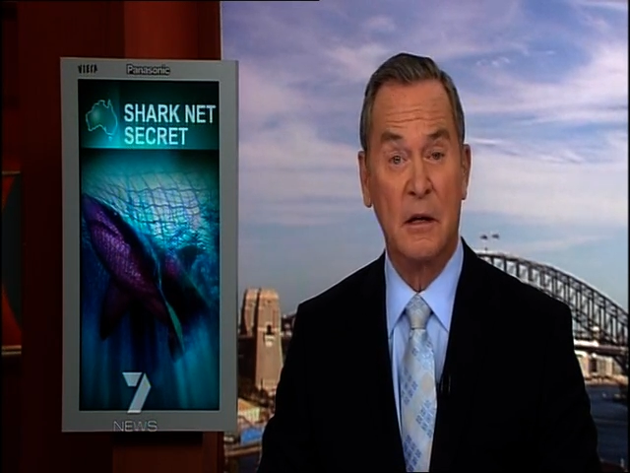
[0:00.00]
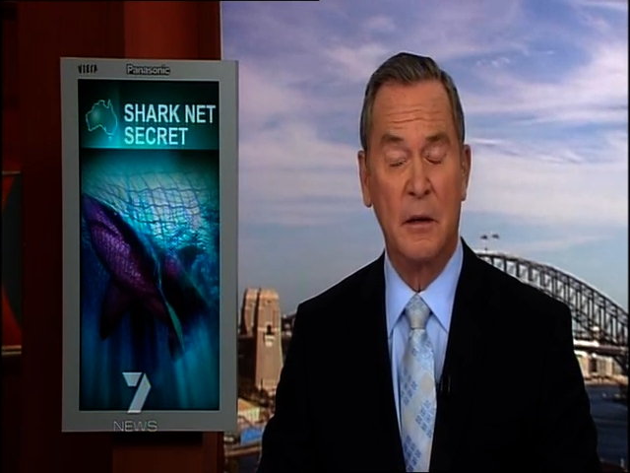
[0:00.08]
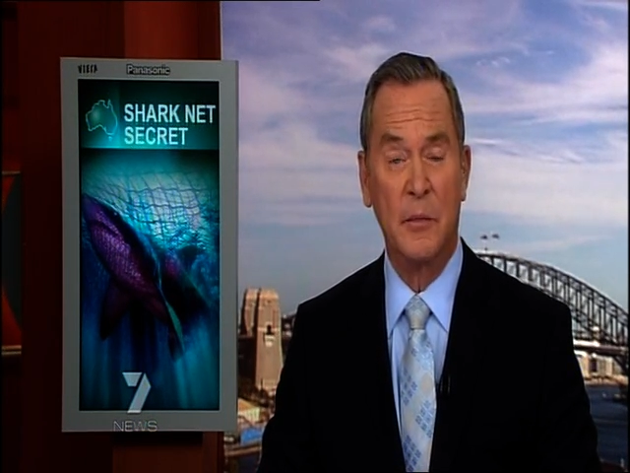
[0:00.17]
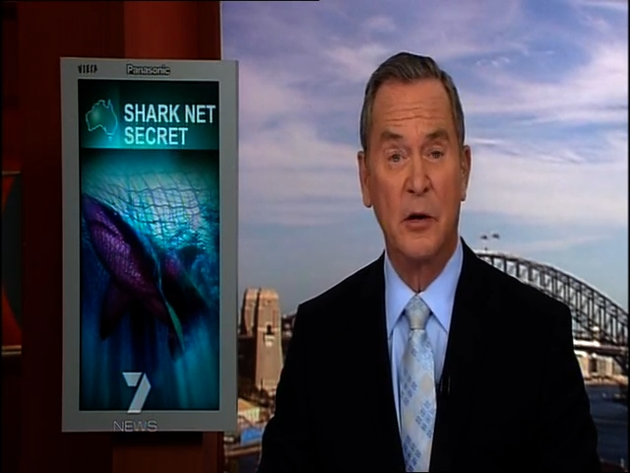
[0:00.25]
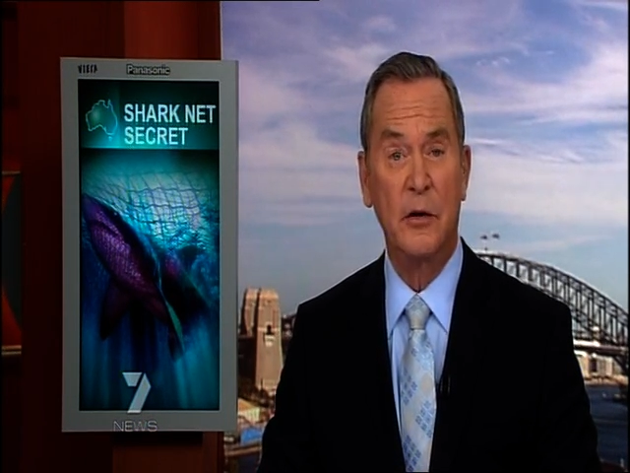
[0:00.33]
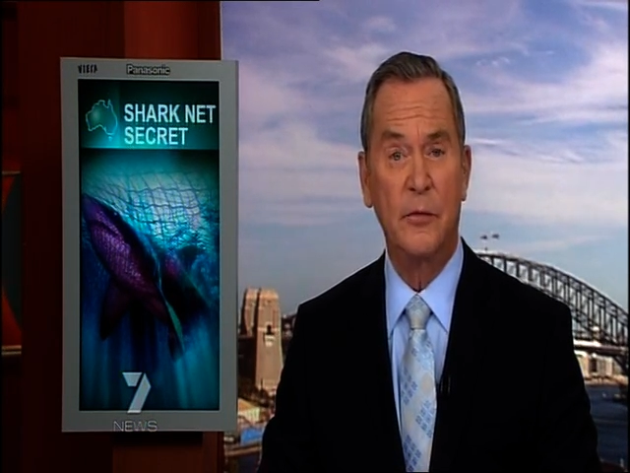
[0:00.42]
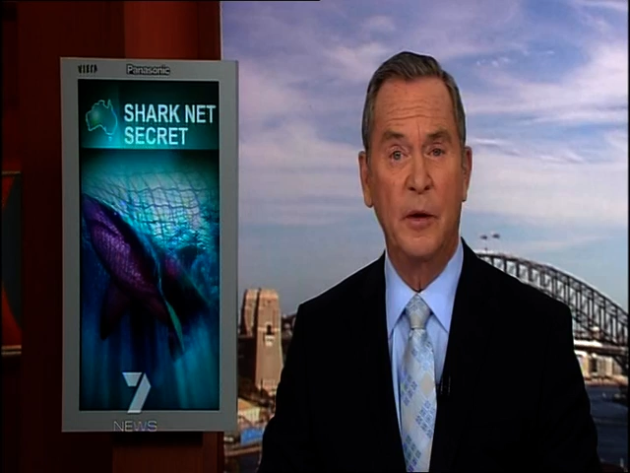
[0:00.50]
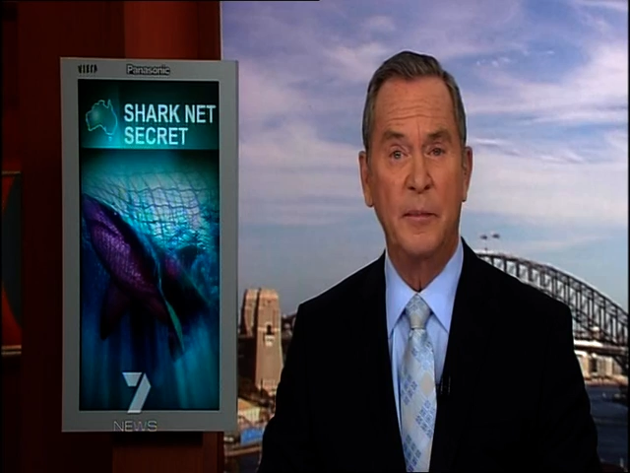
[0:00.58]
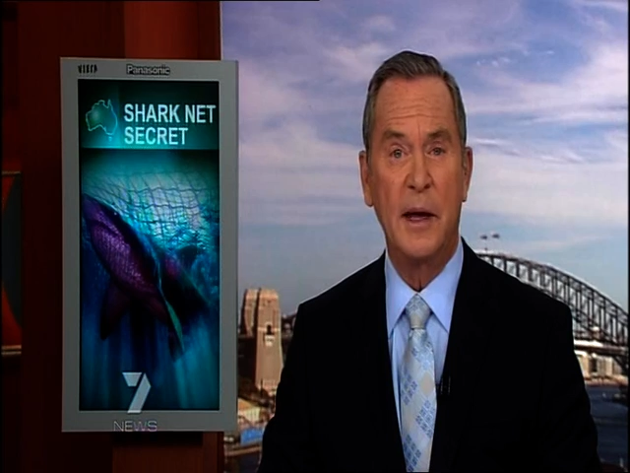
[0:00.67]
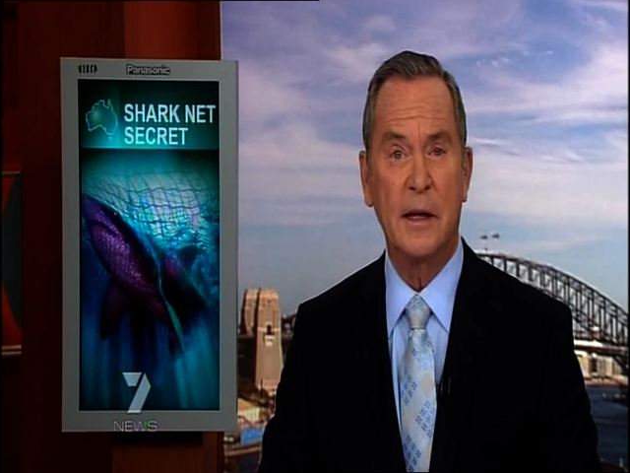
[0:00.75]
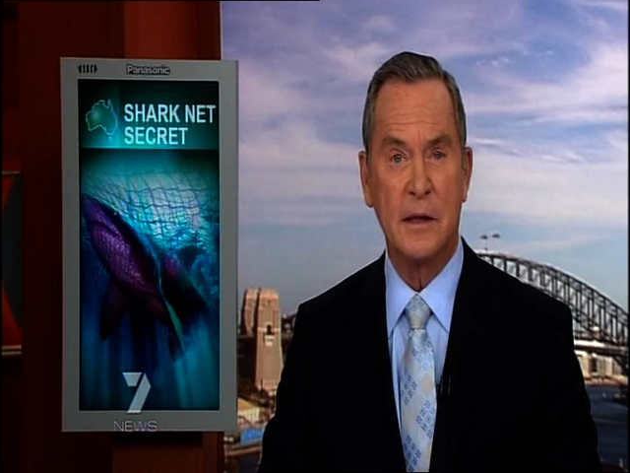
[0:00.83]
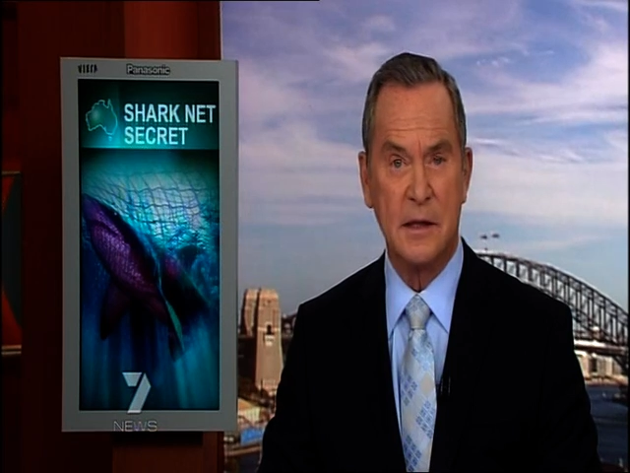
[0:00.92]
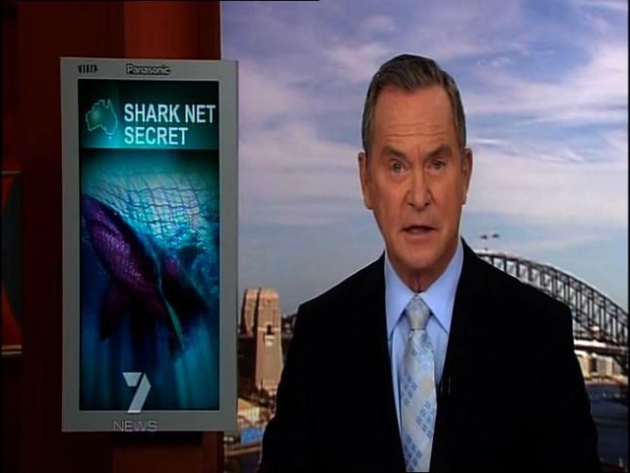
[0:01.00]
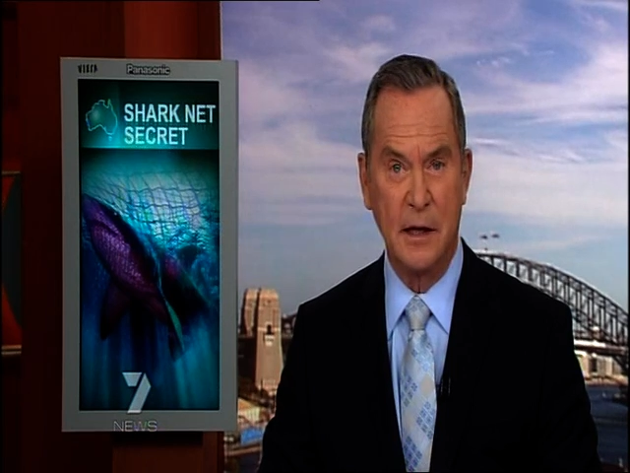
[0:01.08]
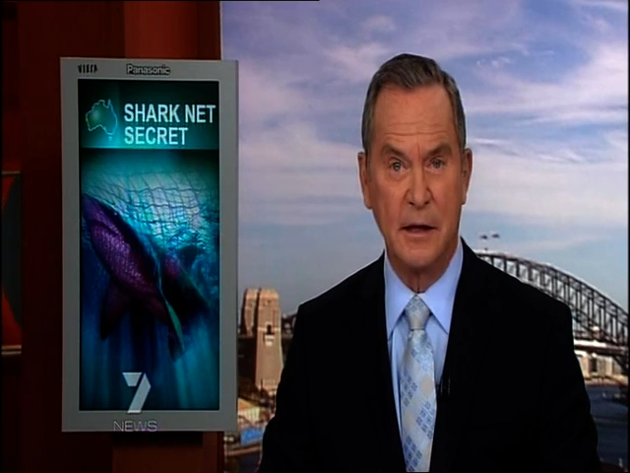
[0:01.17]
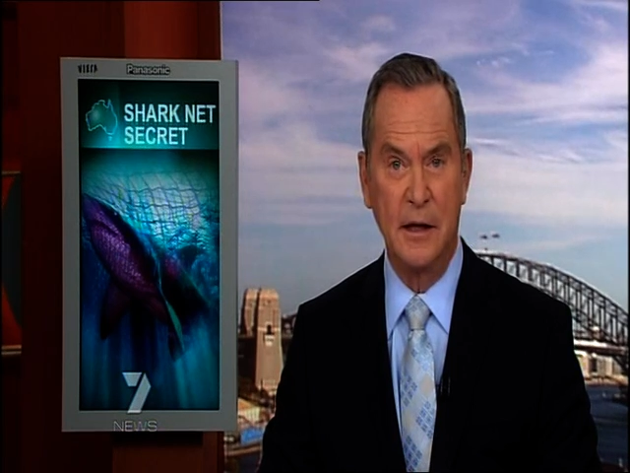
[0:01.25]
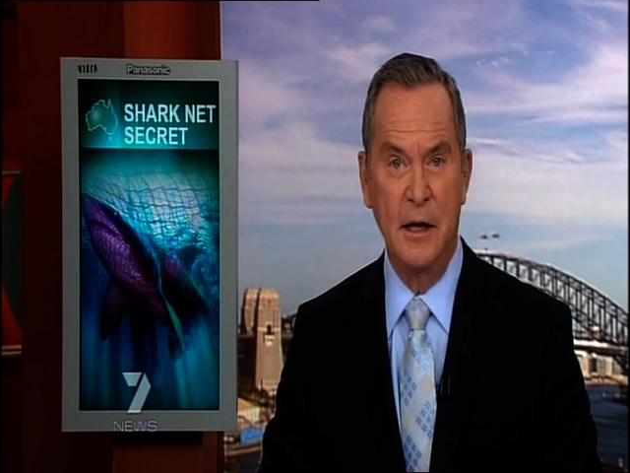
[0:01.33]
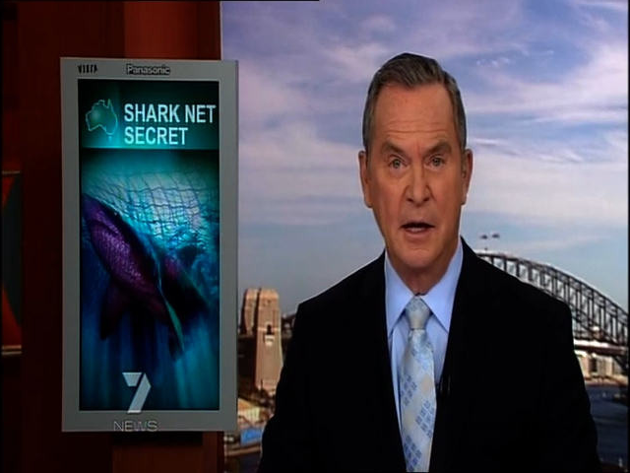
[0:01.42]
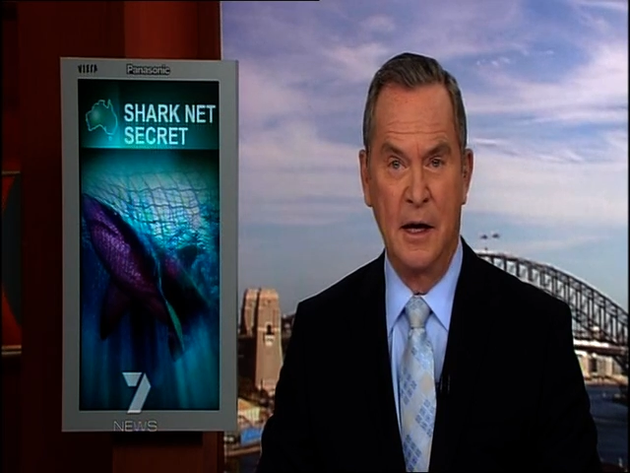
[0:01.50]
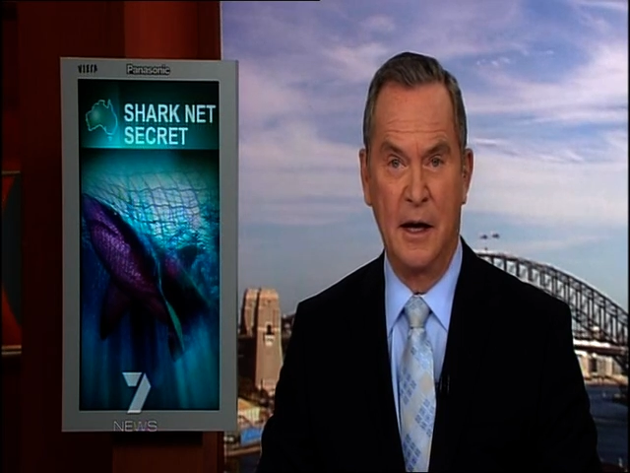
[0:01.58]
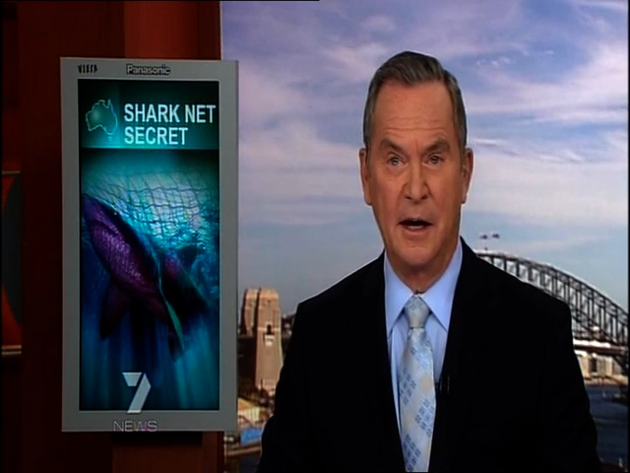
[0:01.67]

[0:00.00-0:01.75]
The move will be considered